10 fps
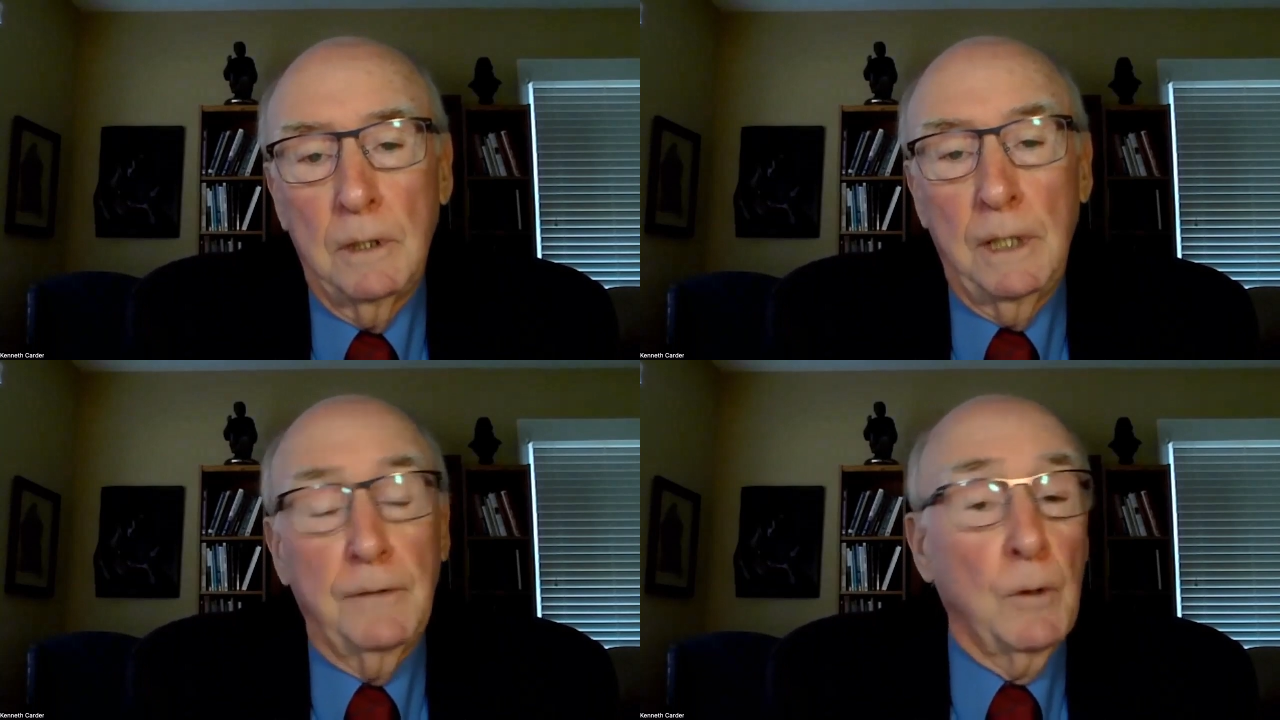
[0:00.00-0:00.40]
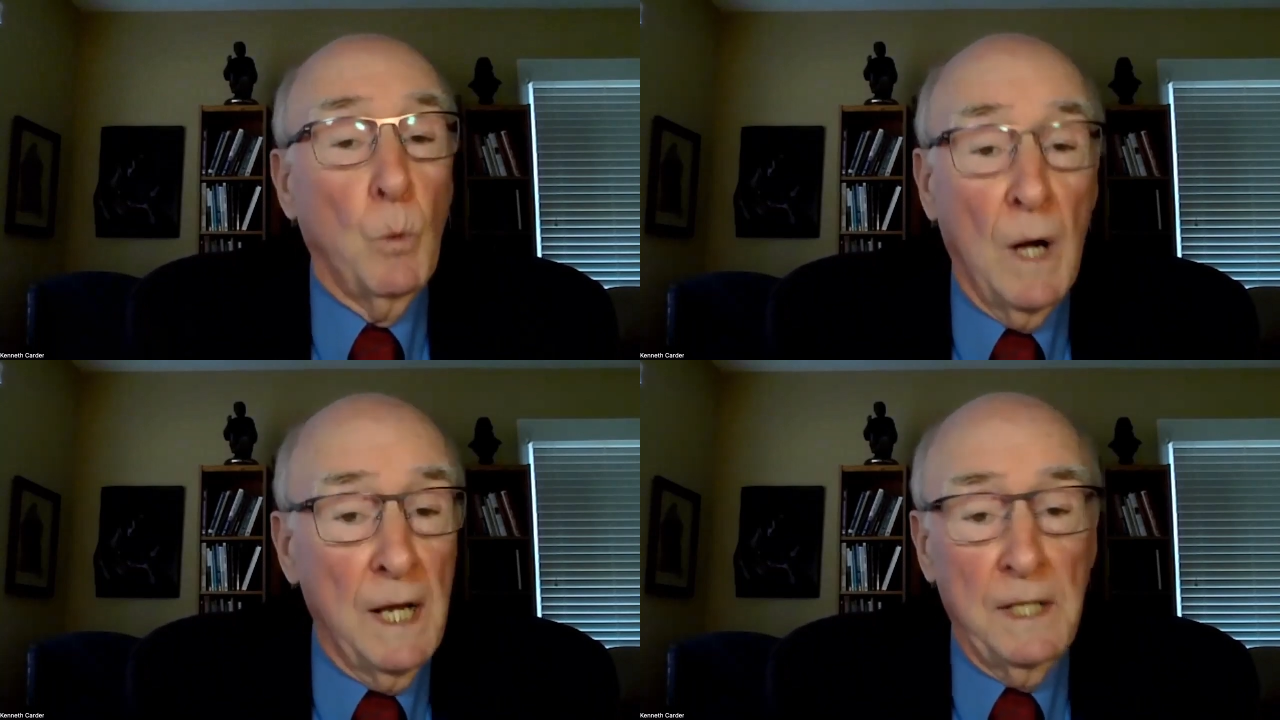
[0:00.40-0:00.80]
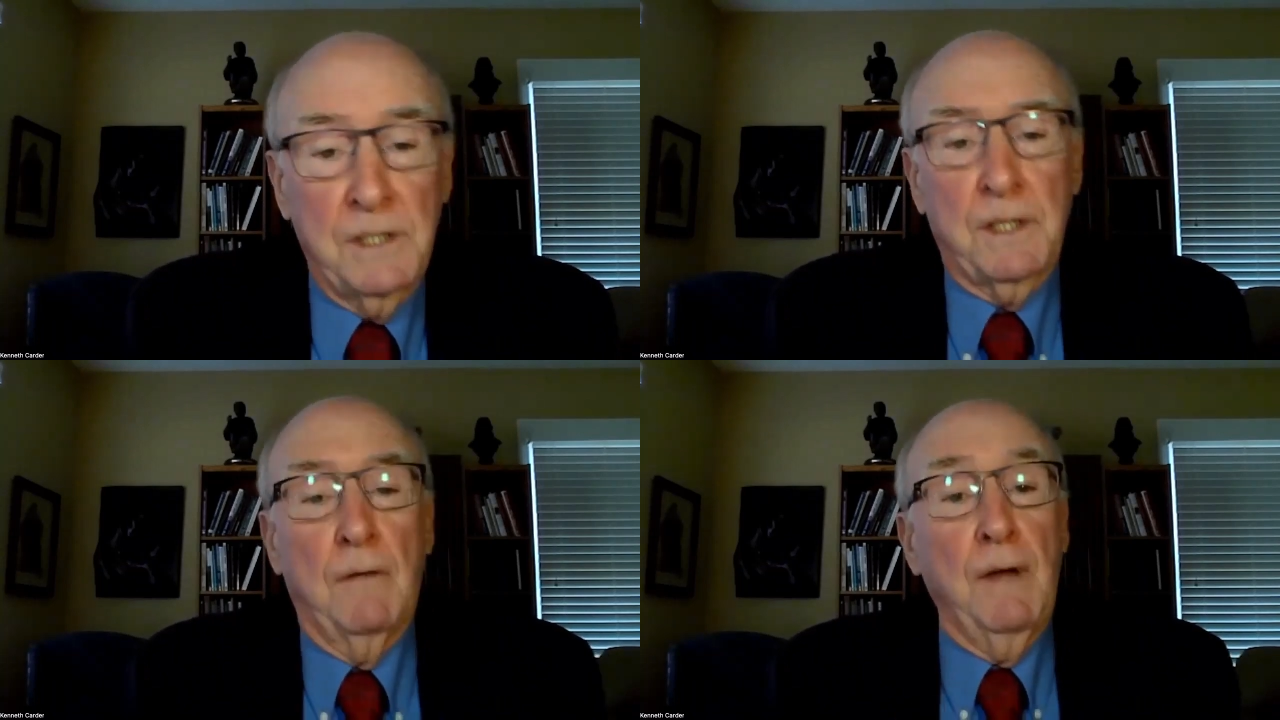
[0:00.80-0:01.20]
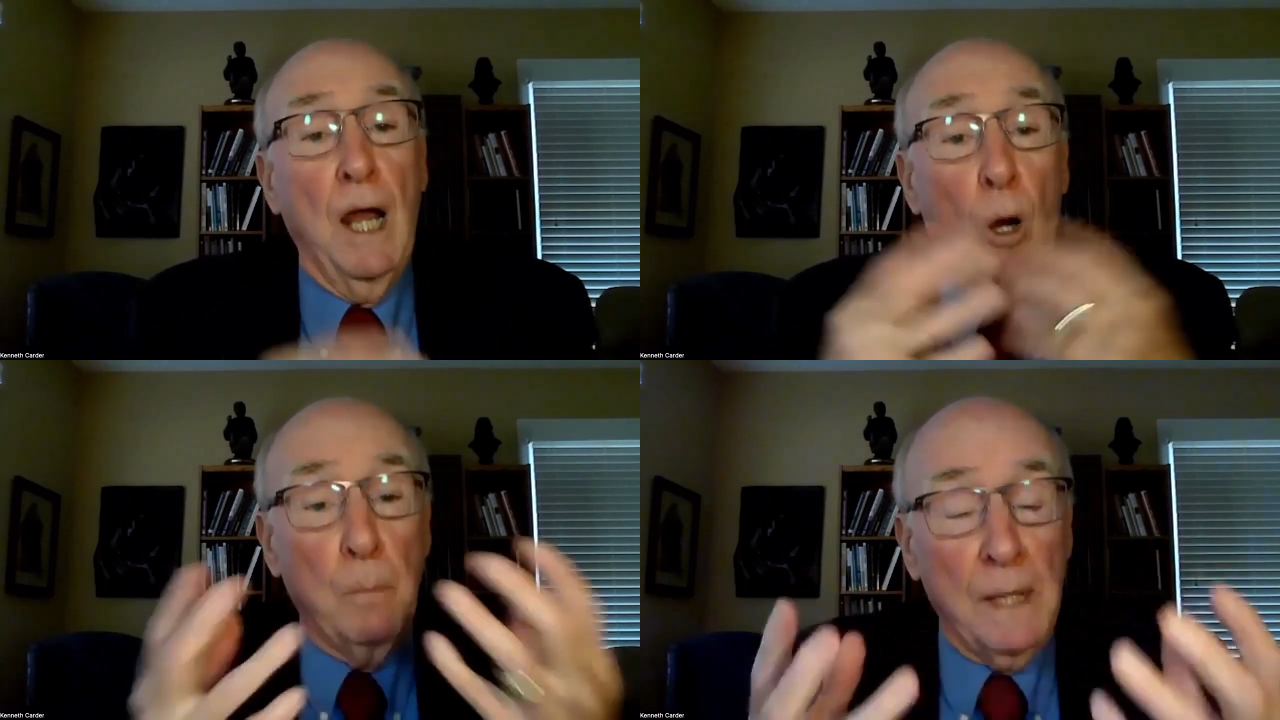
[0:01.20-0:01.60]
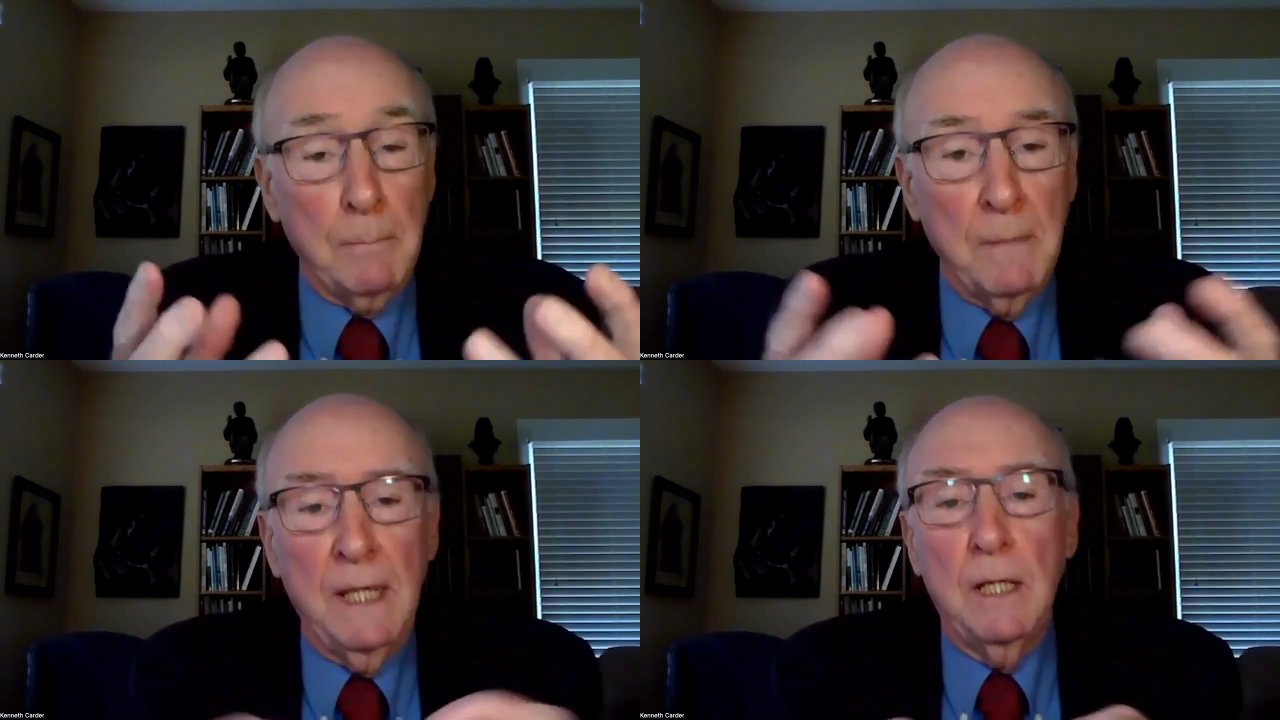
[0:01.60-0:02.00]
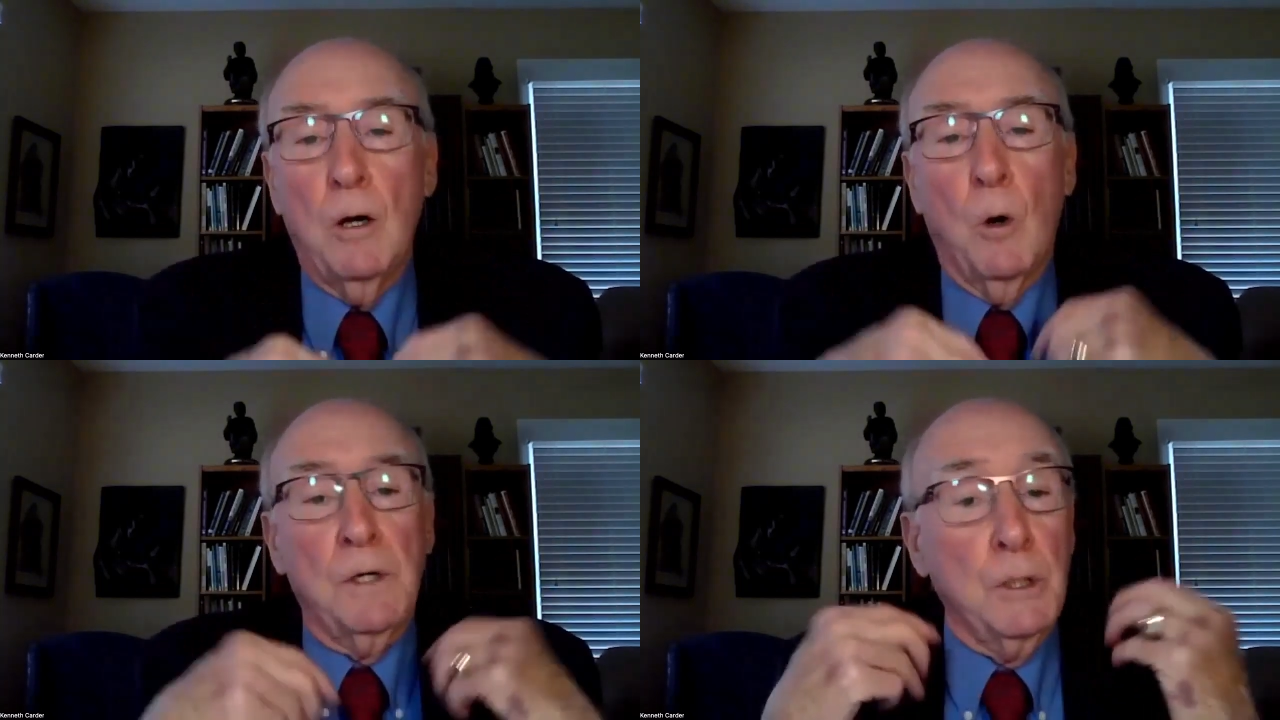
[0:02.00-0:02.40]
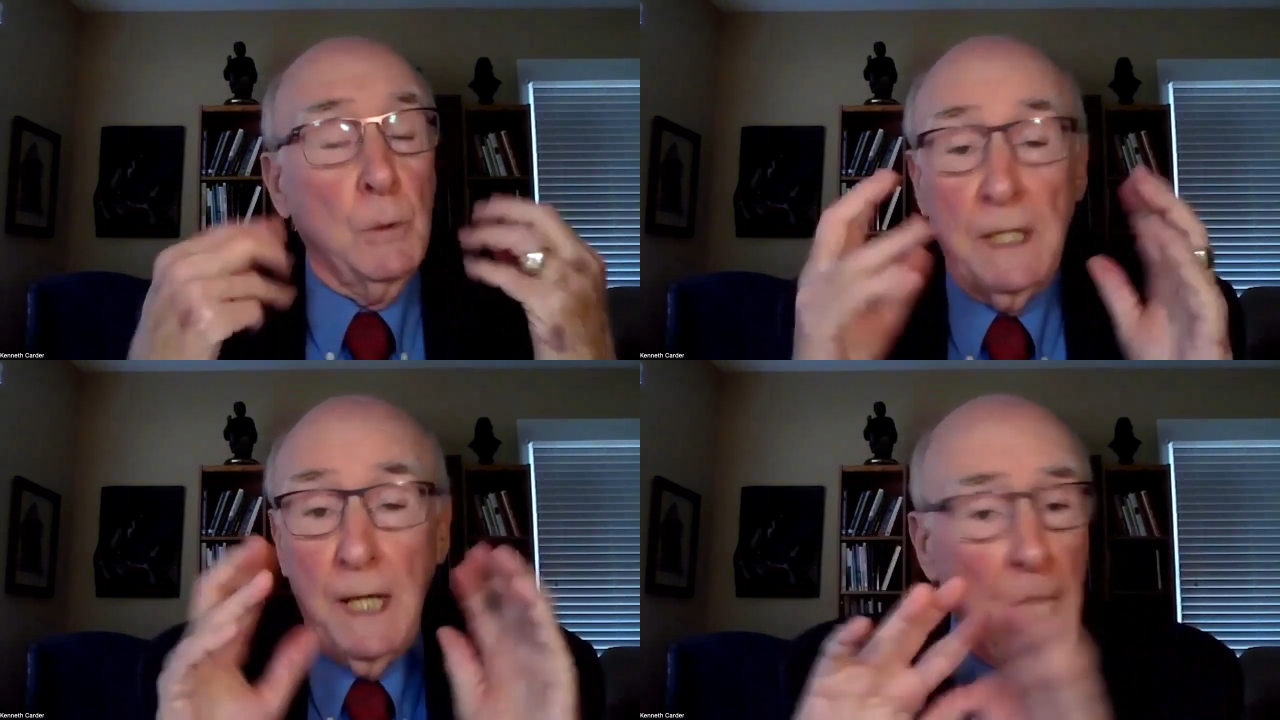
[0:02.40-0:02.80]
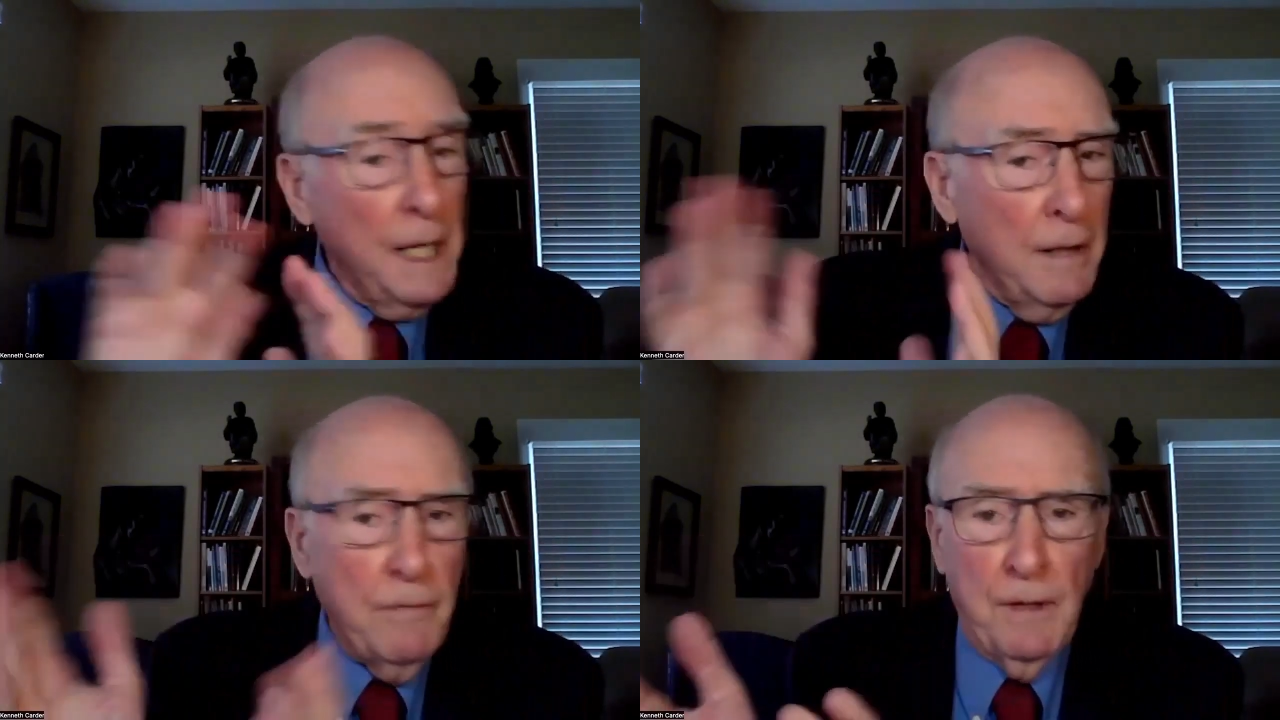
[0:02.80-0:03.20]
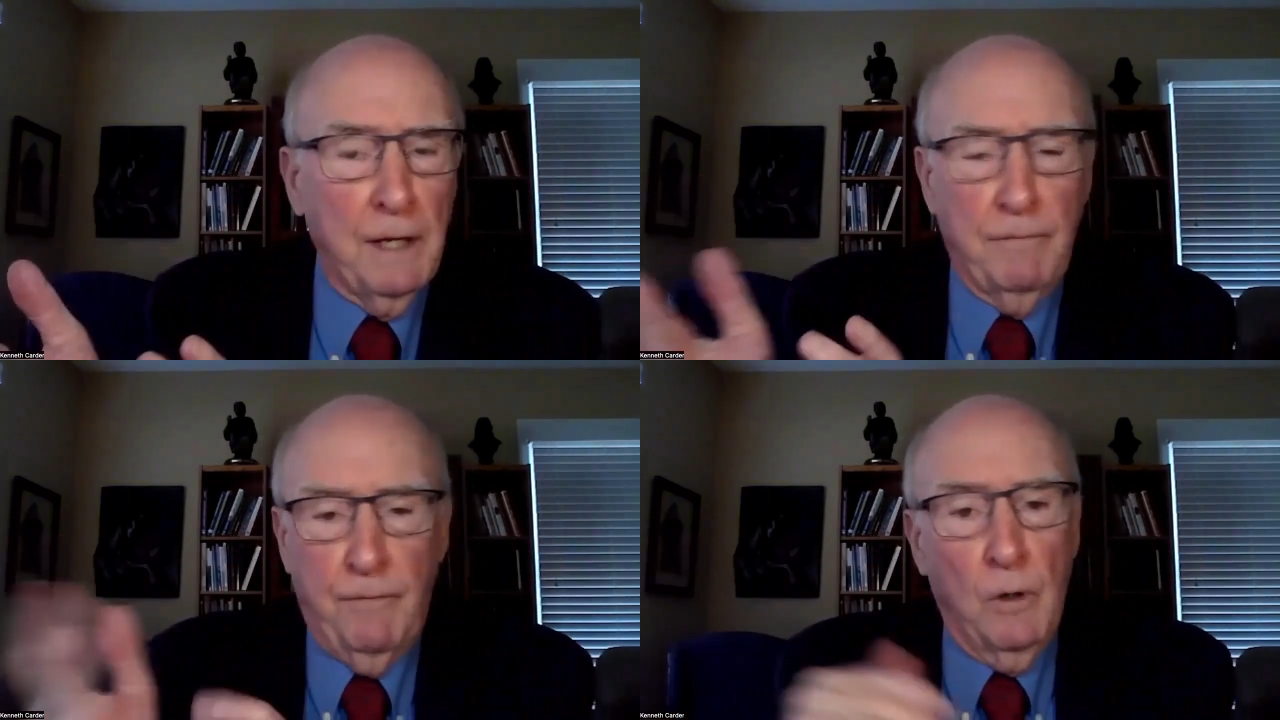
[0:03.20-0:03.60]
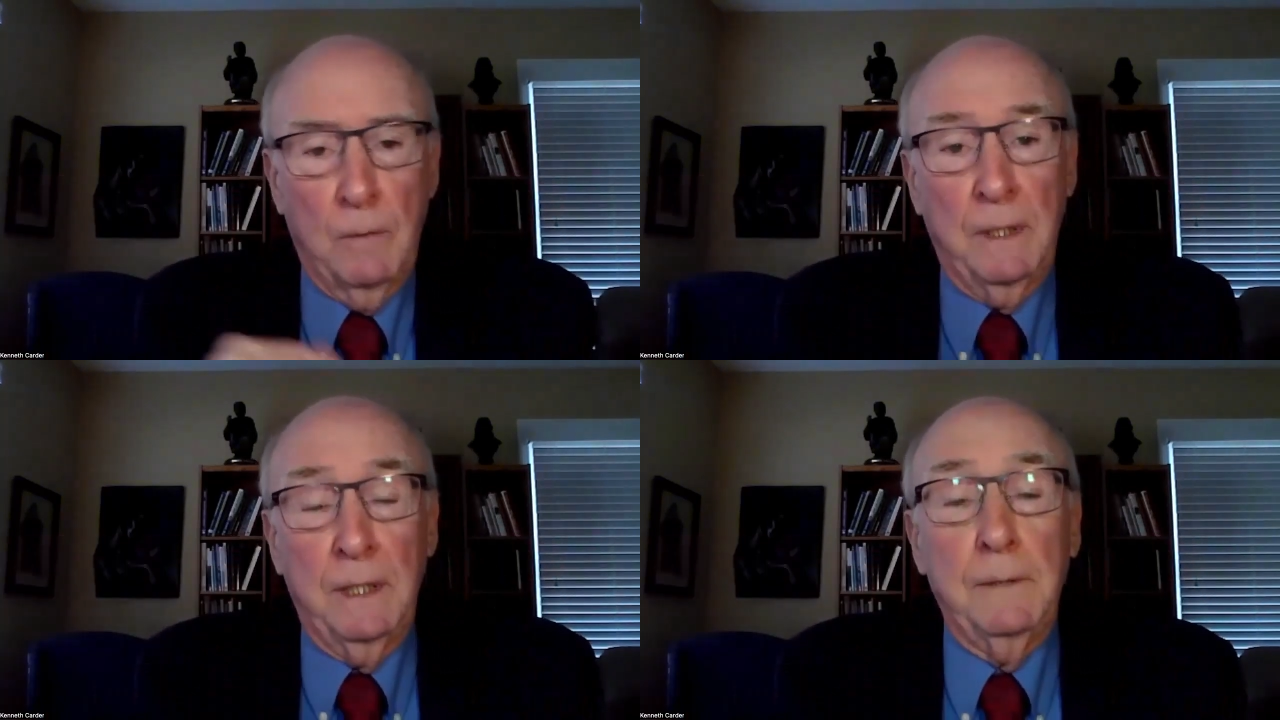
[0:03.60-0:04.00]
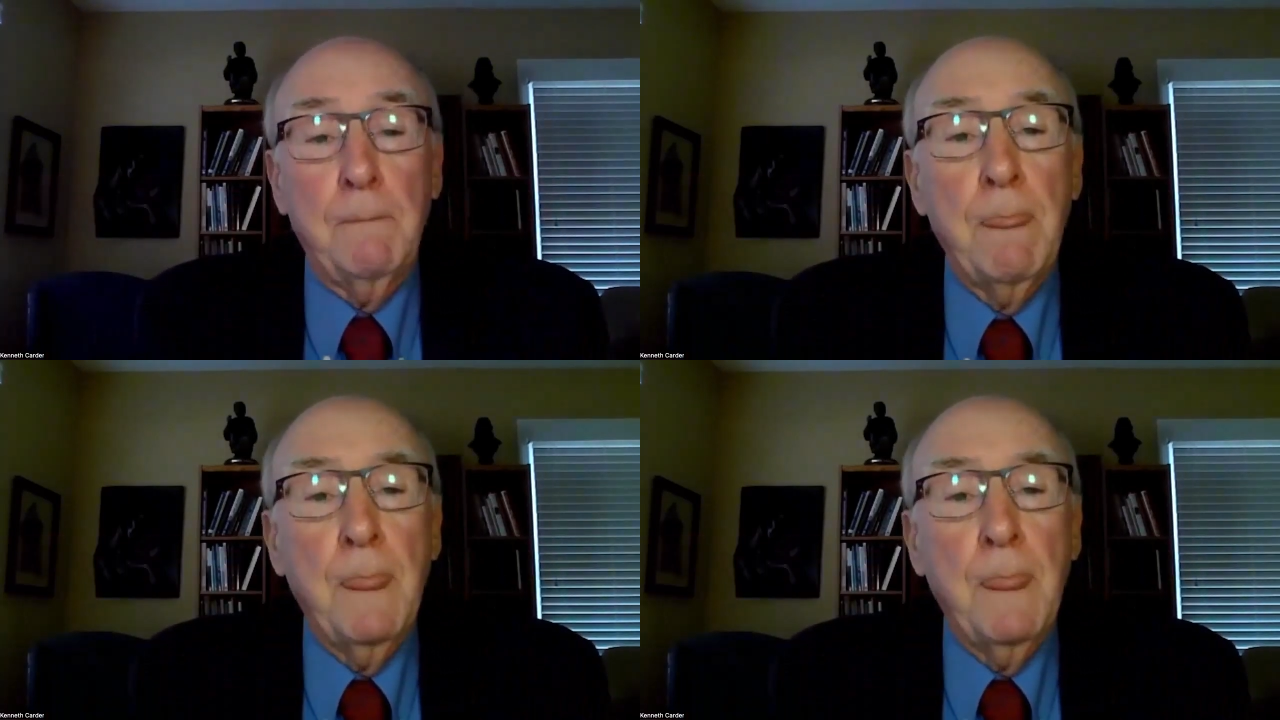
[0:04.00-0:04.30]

in the ways of helping me or doing anything for me.